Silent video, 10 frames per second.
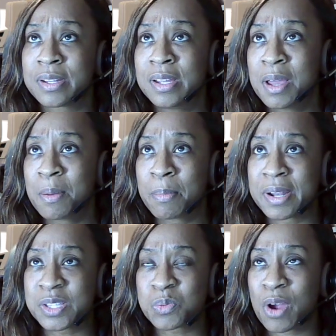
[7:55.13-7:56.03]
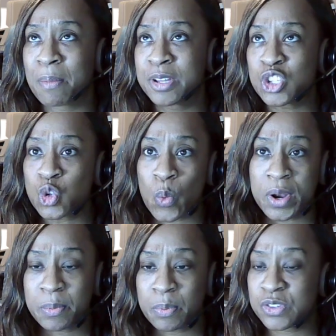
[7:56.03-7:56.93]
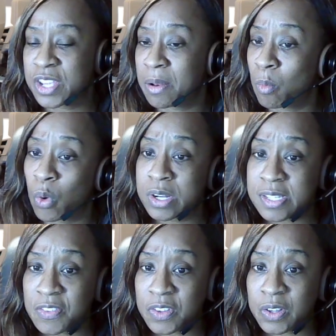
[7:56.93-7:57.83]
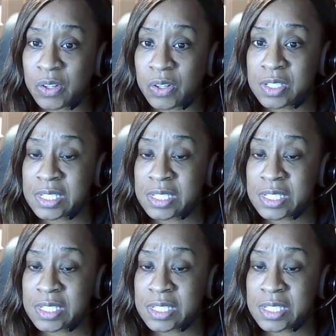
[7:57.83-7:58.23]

but it's probably 20% more difficult,